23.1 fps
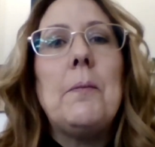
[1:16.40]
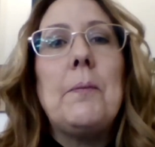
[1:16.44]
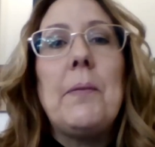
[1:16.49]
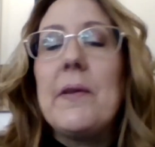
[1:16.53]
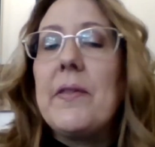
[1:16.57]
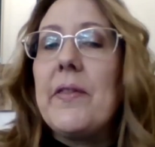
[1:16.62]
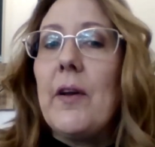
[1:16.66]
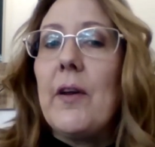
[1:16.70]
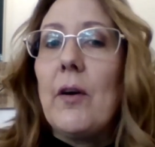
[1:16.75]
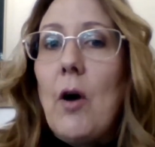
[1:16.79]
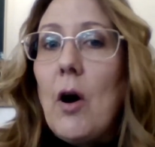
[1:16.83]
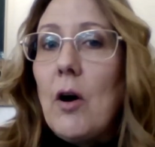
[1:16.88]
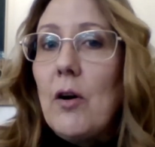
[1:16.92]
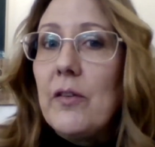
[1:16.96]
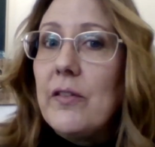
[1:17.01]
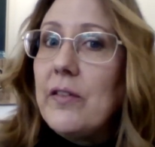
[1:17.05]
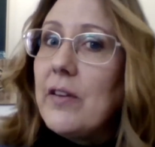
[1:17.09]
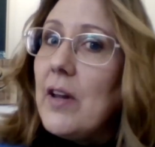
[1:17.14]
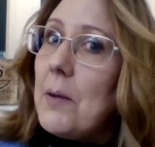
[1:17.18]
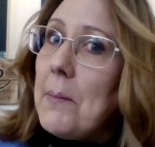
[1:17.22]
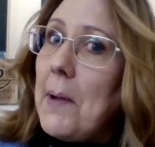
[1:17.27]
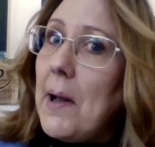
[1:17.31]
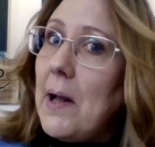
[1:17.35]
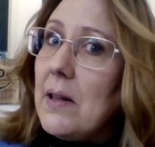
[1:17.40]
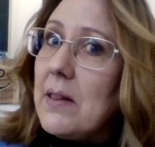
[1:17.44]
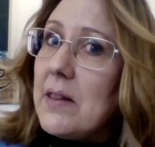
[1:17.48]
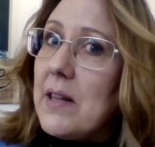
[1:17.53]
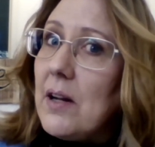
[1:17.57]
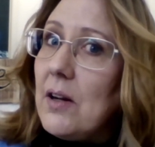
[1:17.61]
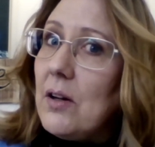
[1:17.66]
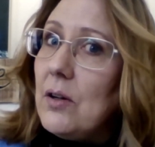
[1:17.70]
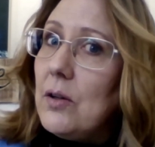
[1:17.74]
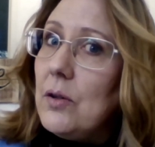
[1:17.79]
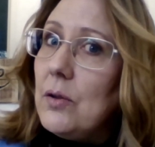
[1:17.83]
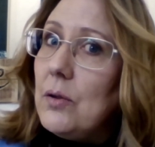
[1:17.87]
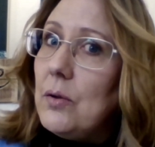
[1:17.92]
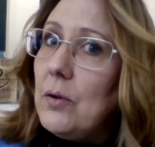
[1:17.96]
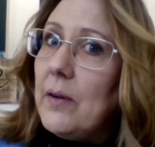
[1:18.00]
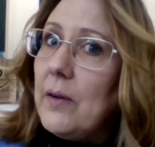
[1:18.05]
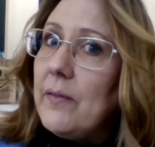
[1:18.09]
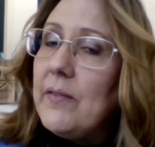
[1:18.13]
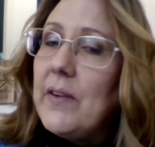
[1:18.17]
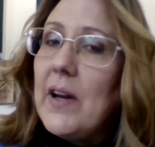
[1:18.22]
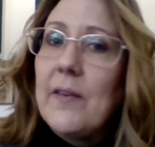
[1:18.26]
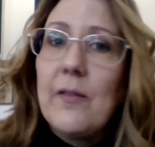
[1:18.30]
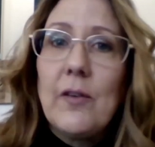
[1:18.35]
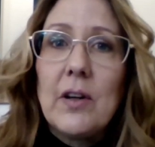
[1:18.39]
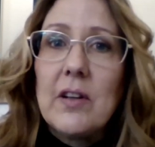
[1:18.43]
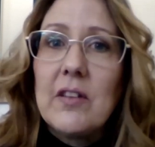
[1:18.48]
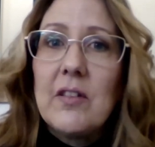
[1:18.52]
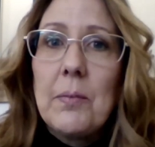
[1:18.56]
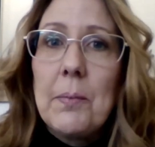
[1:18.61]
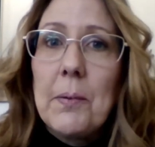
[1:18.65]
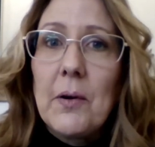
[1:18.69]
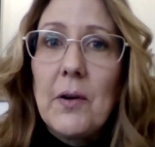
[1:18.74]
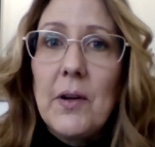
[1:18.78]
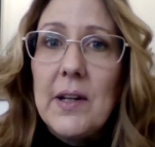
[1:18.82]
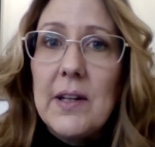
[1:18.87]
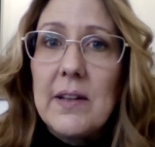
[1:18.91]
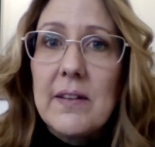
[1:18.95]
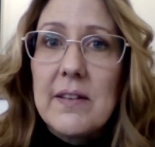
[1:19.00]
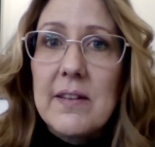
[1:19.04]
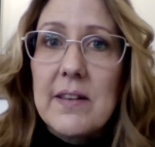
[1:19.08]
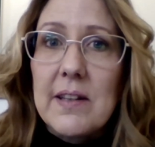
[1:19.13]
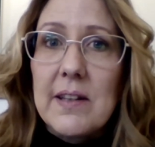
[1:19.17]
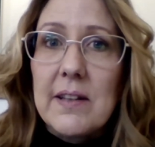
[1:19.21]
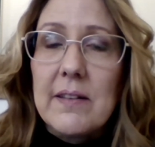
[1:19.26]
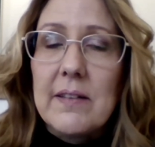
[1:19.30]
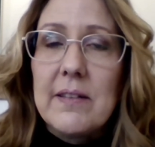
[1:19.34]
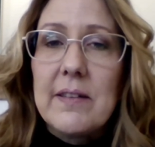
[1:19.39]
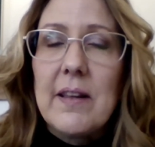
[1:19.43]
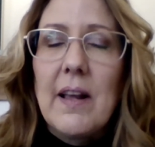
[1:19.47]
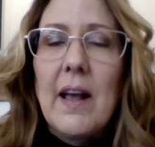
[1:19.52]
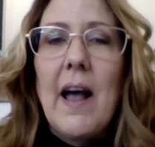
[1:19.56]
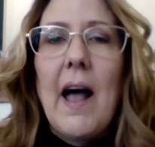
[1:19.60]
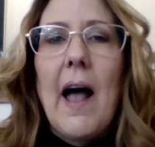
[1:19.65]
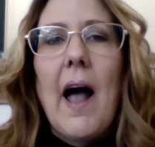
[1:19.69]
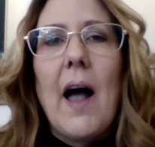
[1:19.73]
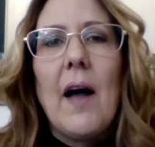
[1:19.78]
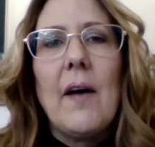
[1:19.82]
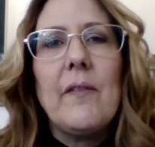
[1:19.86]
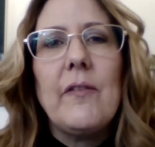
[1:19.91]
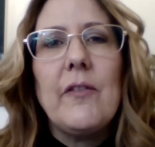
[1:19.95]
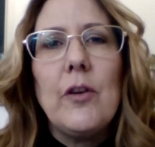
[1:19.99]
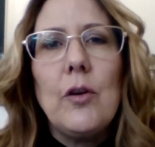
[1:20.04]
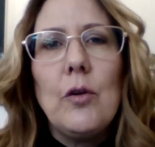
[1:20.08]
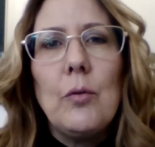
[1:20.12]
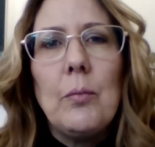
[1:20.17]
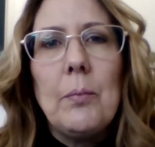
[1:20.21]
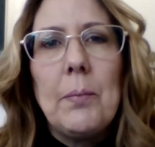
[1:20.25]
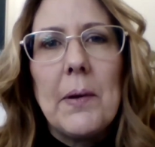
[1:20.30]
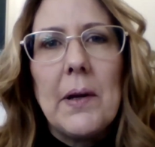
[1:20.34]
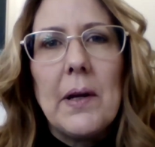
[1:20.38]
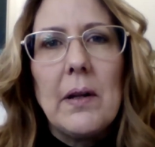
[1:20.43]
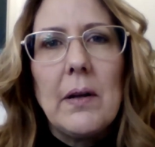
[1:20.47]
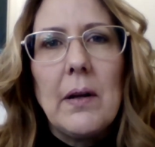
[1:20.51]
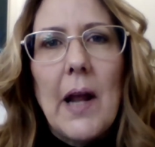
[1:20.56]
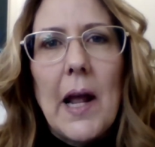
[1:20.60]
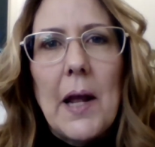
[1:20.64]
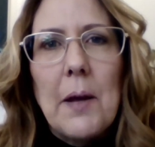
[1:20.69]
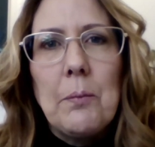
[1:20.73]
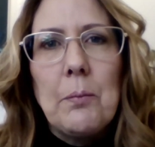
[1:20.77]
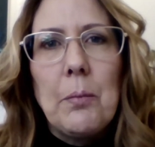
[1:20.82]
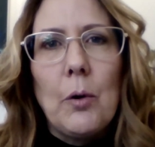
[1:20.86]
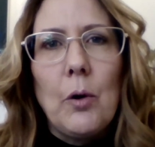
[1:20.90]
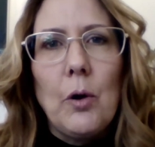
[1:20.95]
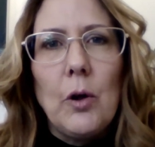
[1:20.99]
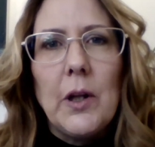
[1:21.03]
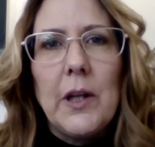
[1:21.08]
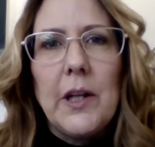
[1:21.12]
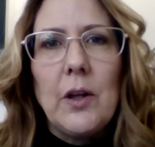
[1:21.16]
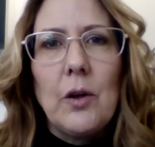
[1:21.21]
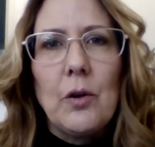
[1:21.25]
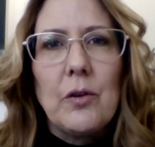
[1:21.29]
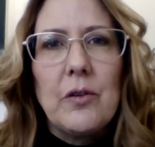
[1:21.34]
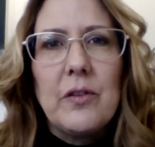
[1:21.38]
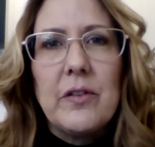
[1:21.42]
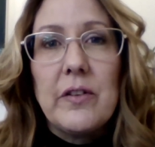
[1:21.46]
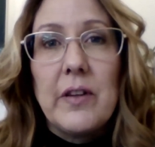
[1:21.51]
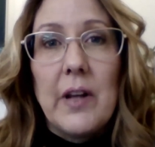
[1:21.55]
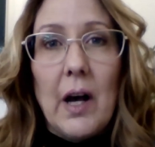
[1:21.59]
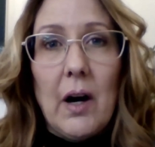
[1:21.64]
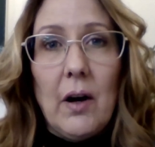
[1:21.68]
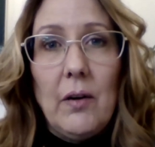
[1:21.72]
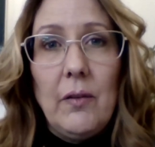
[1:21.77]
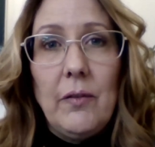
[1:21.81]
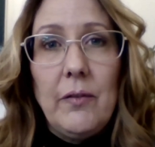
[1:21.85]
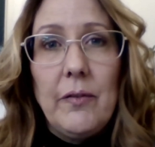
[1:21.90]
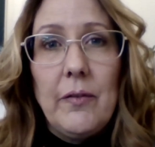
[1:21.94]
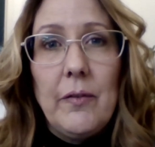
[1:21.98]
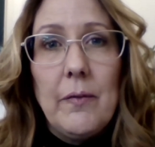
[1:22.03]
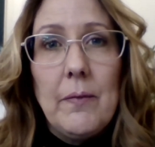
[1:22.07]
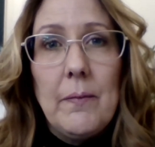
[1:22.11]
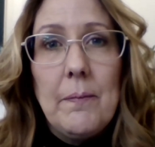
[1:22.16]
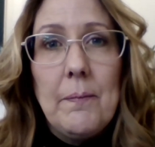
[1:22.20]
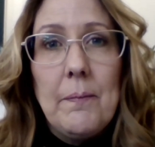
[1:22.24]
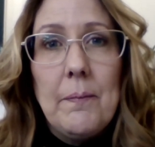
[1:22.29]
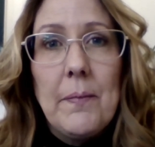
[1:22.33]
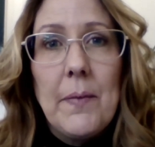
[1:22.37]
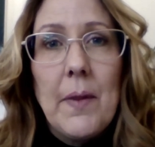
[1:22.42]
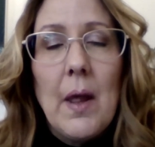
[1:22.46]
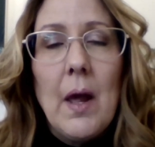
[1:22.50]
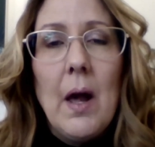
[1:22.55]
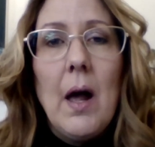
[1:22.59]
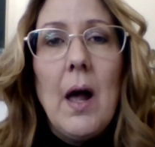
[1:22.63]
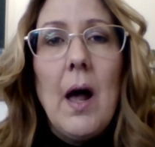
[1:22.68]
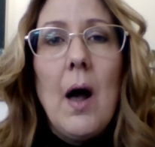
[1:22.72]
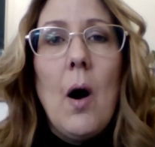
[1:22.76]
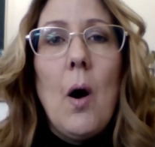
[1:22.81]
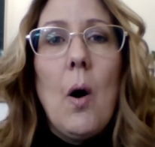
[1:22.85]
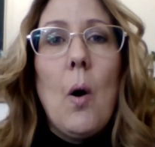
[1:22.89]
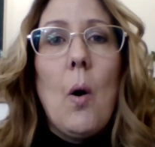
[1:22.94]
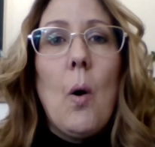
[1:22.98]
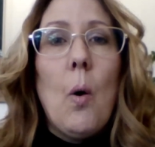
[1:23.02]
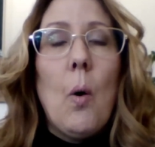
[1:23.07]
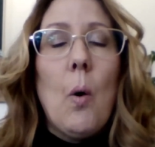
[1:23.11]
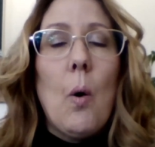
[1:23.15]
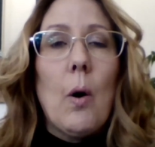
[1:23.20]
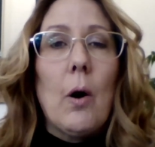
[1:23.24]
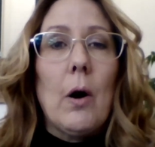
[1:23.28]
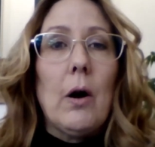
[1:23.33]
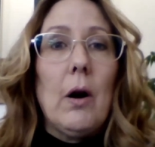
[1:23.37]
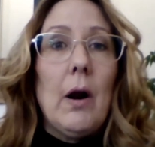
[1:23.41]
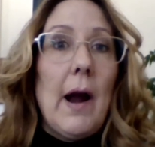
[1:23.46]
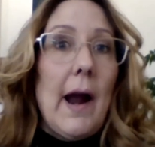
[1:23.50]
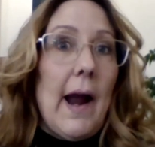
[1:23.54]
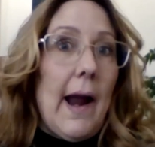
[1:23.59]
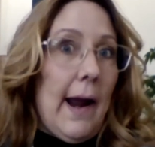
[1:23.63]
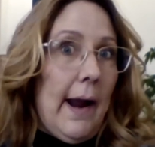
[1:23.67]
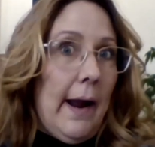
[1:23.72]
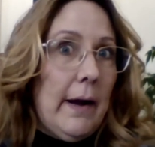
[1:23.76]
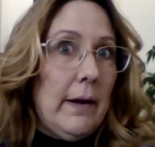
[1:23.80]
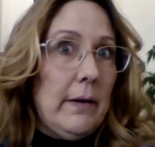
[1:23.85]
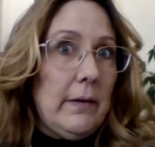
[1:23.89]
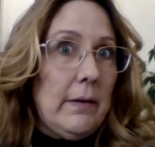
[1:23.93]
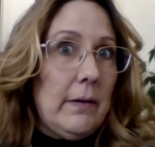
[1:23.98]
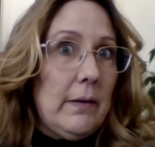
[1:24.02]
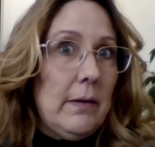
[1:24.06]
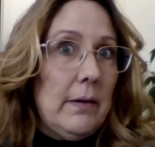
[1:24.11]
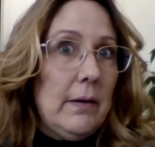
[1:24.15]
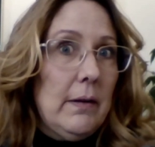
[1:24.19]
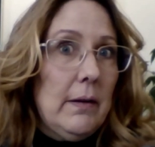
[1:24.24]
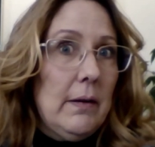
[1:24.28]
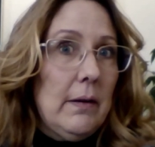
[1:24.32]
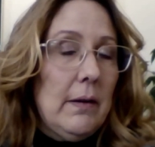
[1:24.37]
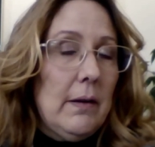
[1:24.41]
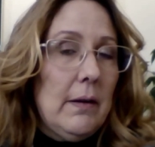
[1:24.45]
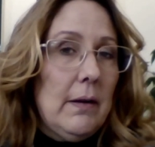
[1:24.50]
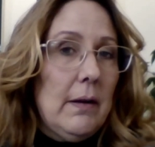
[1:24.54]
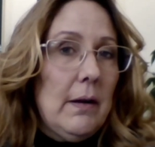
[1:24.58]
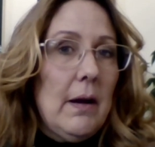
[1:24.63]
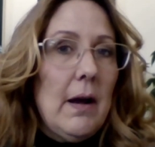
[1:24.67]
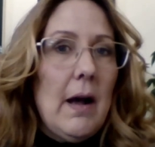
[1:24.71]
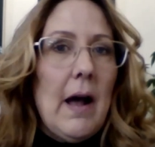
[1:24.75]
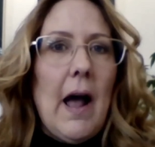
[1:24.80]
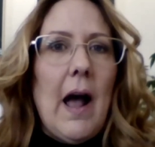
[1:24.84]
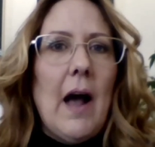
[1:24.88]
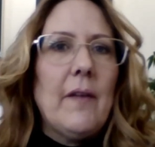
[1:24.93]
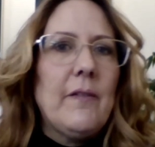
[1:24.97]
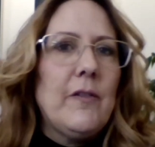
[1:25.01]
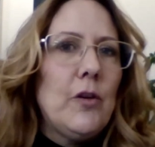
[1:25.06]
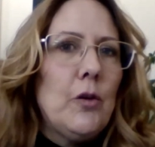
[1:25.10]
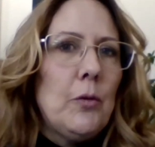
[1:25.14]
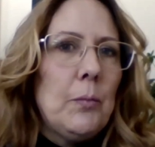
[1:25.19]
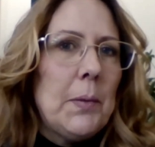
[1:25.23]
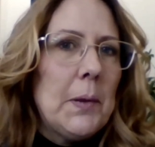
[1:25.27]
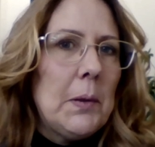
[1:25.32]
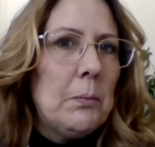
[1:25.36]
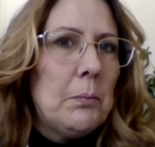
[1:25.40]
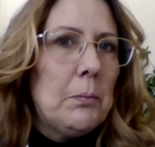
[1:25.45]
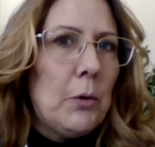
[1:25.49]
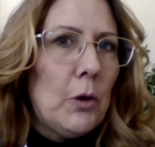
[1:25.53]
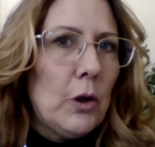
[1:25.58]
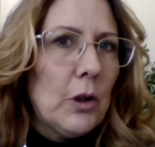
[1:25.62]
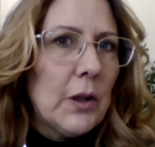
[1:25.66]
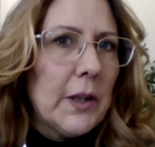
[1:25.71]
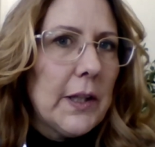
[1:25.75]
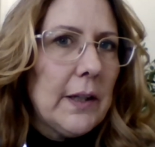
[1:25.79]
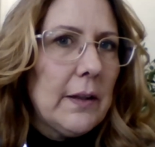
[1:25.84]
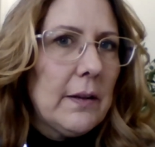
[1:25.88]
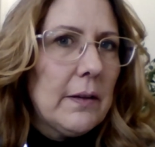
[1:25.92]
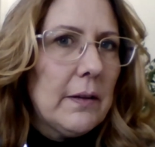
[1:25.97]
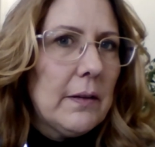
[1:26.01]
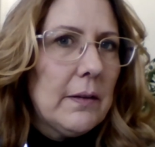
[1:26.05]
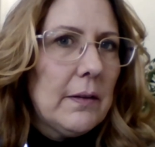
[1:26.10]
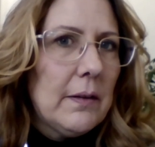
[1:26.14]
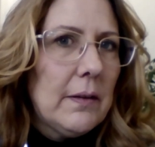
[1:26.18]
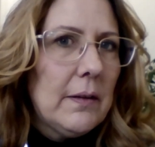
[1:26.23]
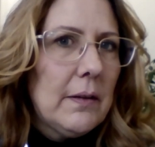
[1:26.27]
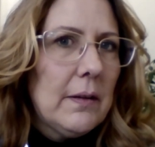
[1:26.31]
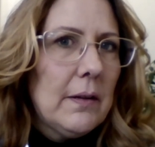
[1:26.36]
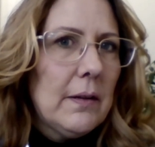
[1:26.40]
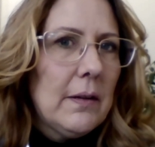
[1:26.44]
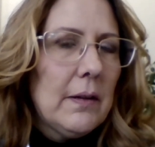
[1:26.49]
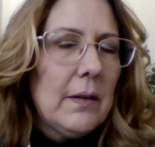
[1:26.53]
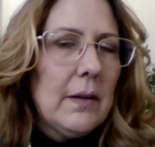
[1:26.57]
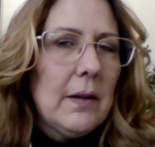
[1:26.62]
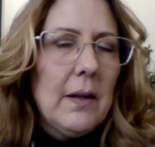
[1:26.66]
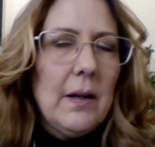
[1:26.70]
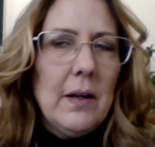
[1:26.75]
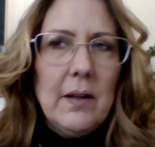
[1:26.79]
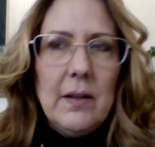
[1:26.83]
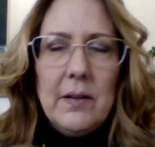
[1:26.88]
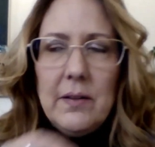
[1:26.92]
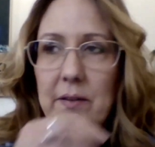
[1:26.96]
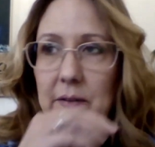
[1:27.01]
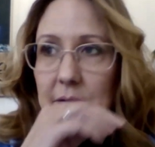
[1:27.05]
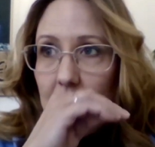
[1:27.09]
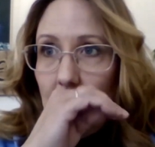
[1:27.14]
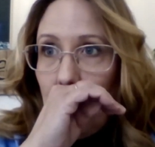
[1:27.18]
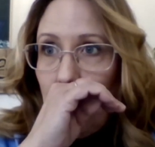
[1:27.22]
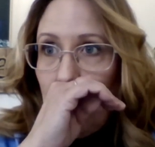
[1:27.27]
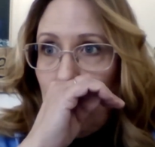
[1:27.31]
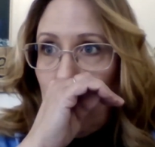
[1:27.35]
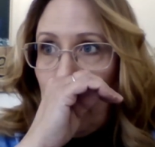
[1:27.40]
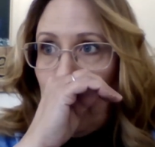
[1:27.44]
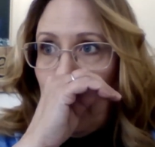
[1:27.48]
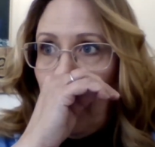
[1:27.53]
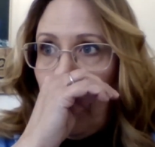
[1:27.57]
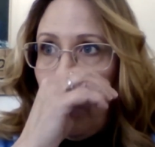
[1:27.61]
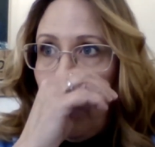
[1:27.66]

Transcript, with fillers: but there are some out there who have never experienced this. Have you been a bully yourself? Or, and have you been bullied? So,